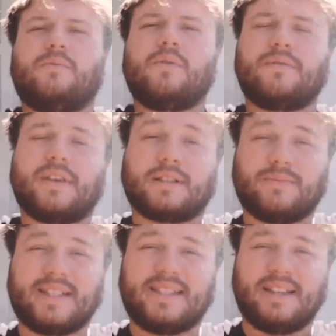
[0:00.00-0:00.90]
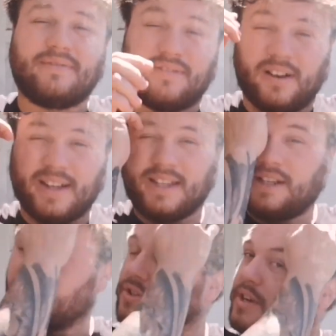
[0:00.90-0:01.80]
one thing that we did find
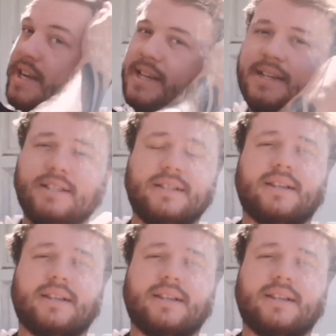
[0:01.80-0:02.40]
in Australia